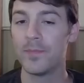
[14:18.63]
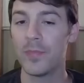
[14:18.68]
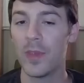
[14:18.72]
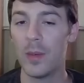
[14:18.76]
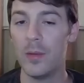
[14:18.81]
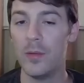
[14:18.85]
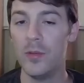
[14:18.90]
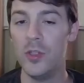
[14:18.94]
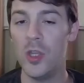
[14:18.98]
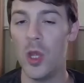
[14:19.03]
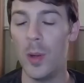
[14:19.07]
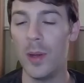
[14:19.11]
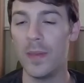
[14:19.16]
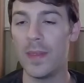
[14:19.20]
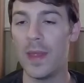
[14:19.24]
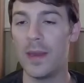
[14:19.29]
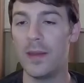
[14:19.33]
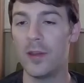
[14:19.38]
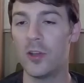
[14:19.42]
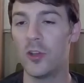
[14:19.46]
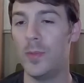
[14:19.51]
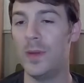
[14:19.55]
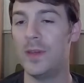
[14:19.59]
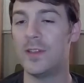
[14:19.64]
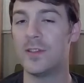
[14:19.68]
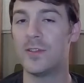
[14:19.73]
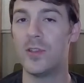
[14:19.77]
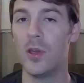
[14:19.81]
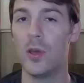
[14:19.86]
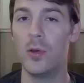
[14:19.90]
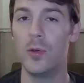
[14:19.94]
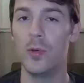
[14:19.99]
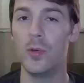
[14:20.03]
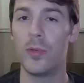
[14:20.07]
Knowing that Diggersby's
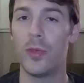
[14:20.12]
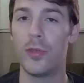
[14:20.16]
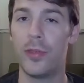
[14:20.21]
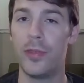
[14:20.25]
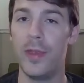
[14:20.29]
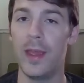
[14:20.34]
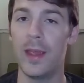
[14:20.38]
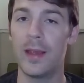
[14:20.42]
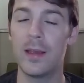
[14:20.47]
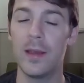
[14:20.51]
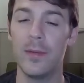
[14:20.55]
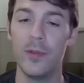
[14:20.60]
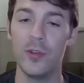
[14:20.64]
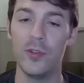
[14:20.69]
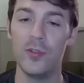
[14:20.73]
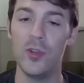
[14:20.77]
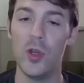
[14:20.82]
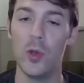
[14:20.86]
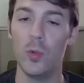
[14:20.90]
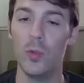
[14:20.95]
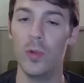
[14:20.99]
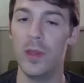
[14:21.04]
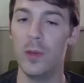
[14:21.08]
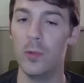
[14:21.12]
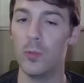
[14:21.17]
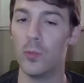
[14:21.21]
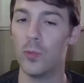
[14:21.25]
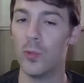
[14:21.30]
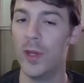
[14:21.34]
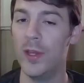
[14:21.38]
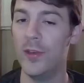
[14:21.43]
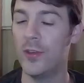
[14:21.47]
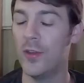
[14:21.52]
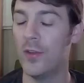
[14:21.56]
so thick, there's no really
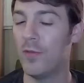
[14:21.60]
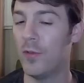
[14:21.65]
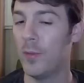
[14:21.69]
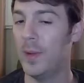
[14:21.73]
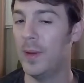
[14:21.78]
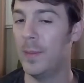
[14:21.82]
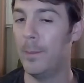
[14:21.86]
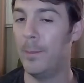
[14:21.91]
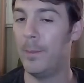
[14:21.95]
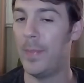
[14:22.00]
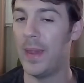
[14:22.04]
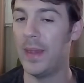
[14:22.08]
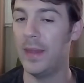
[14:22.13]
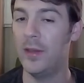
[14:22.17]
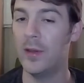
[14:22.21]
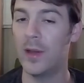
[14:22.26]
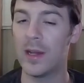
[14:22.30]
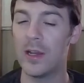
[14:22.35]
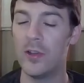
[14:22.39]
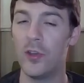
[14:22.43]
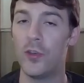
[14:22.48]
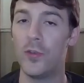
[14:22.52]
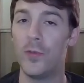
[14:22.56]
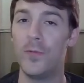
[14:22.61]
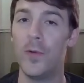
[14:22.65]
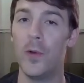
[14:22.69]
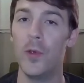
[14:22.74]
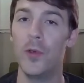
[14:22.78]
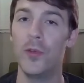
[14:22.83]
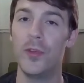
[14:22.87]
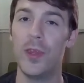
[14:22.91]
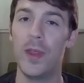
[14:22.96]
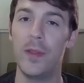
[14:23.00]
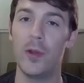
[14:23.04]
reason for me to bait here. I can just
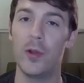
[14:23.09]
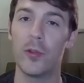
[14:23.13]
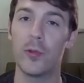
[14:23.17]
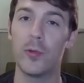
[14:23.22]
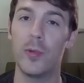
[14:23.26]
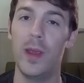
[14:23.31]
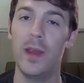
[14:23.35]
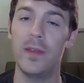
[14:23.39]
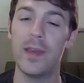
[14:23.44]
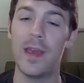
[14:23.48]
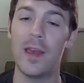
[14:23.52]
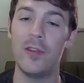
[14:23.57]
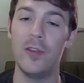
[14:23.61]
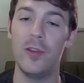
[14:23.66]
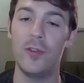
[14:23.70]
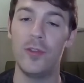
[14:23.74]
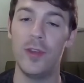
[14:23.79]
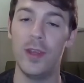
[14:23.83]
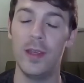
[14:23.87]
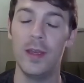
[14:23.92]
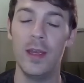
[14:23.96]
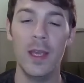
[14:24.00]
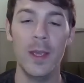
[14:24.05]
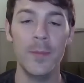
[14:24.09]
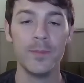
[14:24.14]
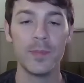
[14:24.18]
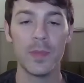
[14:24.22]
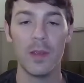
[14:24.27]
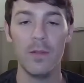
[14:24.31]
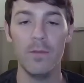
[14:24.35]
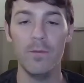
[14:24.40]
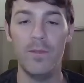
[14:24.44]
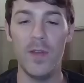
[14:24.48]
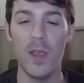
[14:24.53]
full send the Earthquakes. As you see,
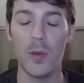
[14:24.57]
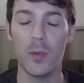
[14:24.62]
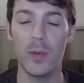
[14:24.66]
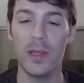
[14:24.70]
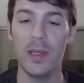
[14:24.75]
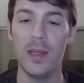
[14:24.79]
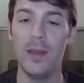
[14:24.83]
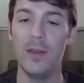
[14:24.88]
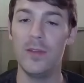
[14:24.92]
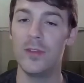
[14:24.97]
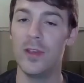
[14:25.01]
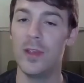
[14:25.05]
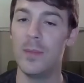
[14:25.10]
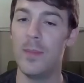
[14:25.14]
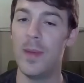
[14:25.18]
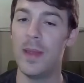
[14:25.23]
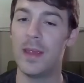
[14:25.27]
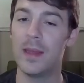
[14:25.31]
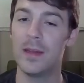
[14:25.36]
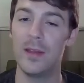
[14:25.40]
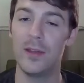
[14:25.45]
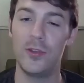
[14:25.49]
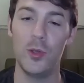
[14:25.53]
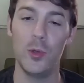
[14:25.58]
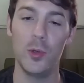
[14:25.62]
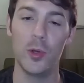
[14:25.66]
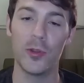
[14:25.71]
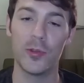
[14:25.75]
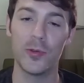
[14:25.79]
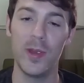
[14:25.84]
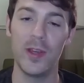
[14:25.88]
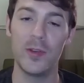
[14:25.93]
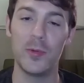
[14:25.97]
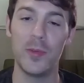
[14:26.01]
very easily make it to 2
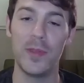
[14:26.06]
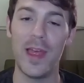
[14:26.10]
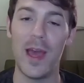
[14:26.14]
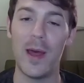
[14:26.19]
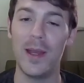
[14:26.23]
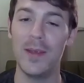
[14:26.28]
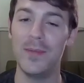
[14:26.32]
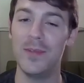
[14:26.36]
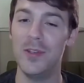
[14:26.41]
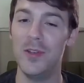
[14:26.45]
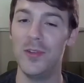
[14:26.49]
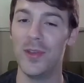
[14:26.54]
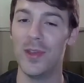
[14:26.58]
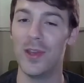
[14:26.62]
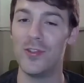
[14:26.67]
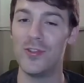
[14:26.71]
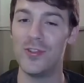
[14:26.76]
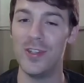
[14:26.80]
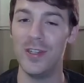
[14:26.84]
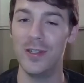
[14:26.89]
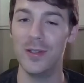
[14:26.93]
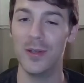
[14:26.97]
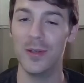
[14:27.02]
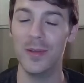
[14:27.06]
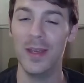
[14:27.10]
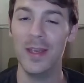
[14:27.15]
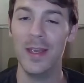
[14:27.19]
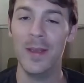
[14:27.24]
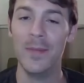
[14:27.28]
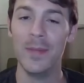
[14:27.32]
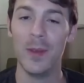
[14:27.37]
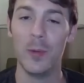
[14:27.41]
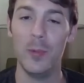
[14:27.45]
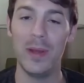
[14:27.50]
Earthquakes without even using a shield.
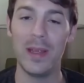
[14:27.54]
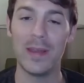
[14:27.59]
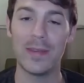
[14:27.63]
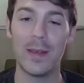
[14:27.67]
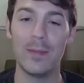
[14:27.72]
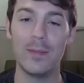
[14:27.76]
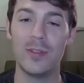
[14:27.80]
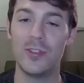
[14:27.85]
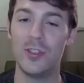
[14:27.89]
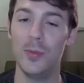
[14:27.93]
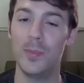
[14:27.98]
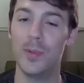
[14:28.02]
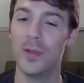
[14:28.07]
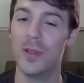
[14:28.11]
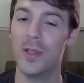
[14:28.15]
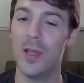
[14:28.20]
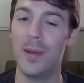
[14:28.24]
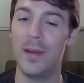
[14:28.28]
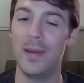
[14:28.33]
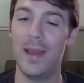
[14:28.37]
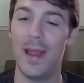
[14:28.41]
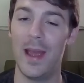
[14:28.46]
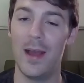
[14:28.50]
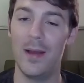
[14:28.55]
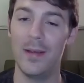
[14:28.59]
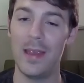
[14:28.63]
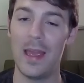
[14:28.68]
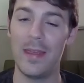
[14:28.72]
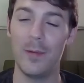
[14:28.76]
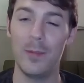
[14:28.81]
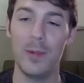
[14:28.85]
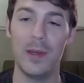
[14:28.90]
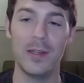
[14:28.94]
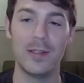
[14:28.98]
We get them super low, and now,
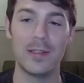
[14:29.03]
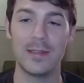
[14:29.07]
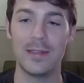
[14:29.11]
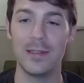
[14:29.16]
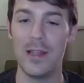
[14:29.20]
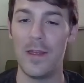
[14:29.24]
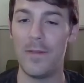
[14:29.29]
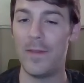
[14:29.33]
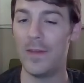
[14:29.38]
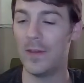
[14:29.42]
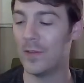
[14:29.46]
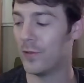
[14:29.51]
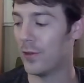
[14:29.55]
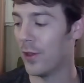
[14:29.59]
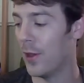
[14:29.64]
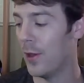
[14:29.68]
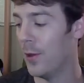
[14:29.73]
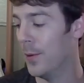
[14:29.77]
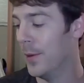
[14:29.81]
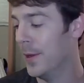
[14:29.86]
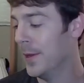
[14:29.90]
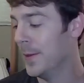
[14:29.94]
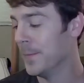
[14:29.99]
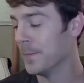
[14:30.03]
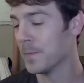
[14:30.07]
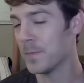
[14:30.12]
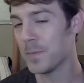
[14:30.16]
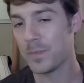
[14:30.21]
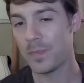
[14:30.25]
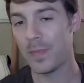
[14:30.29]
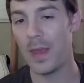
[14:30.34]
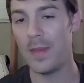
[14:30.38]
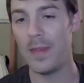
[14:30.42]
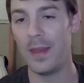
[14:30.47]
yeah, I think we can just let this go
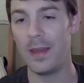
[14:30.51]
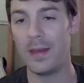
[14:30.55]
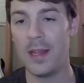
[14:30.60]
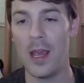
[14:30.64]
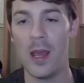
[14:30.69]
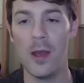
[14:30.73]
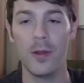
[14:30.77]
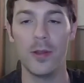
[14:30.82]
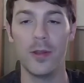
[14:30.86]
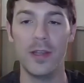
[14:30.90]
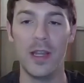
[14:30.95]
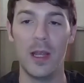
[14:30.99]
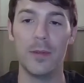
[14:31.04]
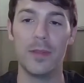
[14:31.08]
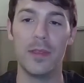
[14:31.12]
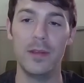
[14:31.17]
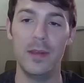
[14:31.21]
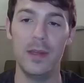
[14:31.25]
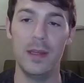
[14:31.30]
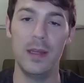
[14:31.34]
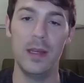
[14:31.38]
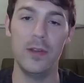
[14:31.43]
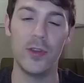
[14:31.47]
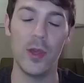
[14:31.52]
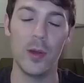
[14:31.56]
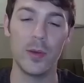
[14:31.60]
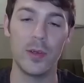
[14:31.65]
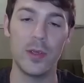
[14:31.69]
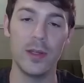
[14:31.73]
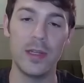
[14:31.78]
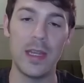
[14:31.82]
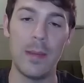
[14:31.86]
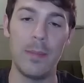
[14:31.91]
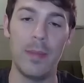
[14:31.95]
and then counter down with the DD. So
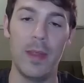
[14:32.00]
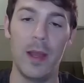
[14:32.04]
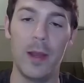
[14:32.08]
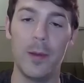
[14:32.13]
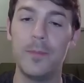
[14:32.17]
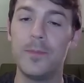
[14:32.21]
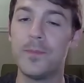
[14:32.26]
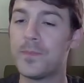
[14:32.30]
good game there.